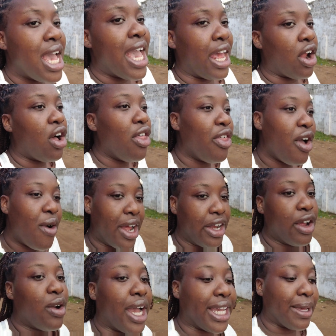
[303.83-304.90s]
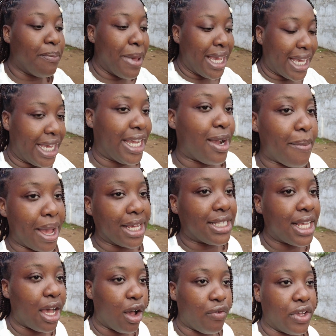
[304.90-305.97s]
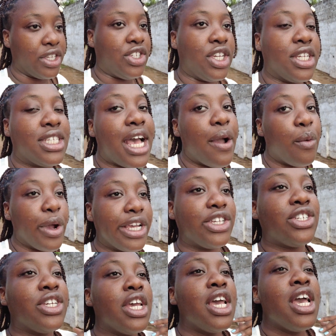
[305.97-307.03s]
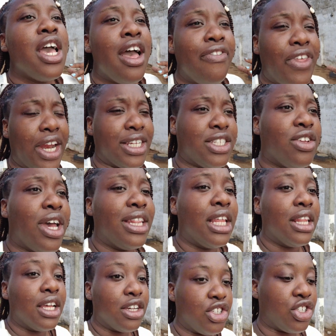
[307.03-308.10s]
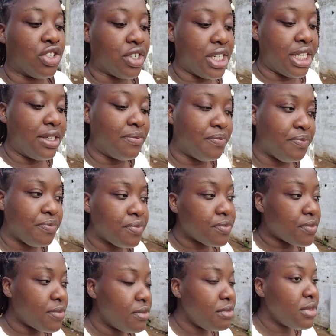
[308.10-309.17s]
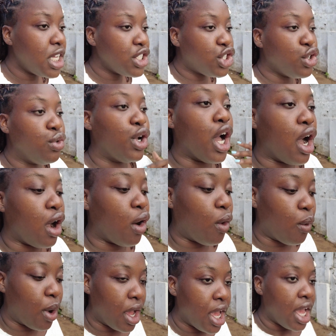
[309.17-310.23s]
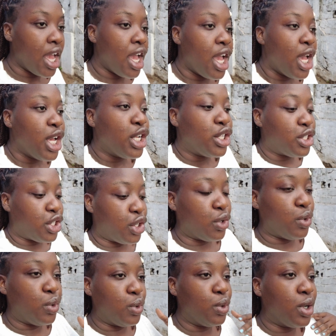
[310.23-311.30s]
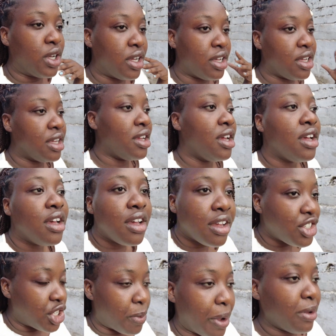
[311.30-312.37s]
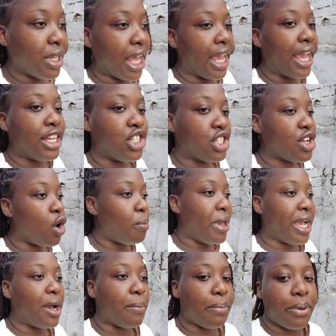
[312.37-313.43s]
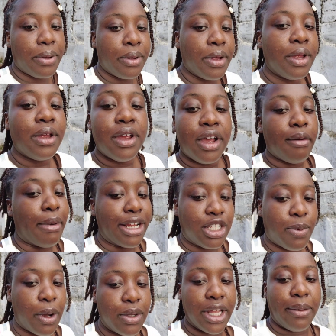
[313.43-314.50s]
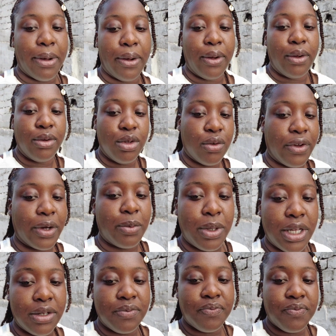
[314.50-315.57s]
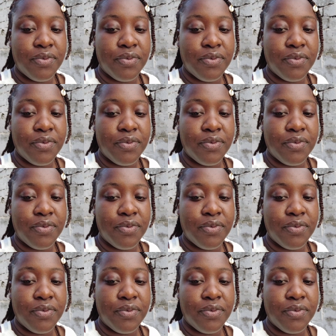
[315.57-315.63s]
And although I know I can make it here myself, it's just I wish that I still had the luxury to go to Chipotle and just go pick up my Chipotle bowl. You feel me?